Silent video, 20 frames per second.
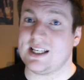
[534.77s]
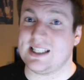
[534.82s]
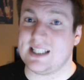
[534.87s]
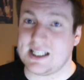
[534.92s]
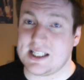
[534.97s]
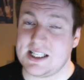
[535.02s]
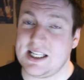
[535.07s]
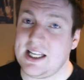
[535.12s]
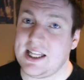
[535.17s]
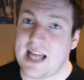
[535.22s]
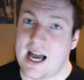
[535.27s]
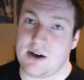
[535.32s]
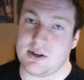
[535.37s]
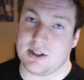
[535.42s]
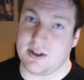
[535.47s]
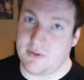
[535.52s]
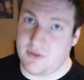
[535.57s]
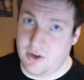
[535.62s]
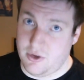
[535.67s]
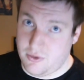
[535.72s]
a
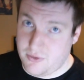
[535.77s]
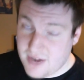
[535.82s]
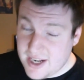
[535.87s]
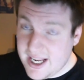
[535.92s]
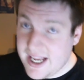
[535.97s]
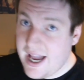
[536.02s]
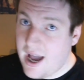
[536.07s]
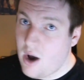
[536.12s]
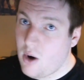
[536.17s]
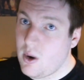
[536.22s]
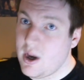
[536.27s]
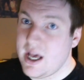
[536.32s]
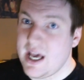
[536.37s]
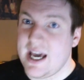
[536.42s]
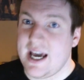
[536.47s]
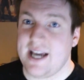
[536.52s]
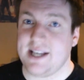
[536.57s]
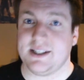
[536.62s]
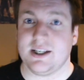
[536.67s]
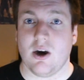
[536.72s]
60,000 view video
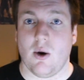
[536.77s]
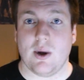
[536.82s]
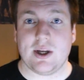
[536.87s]
is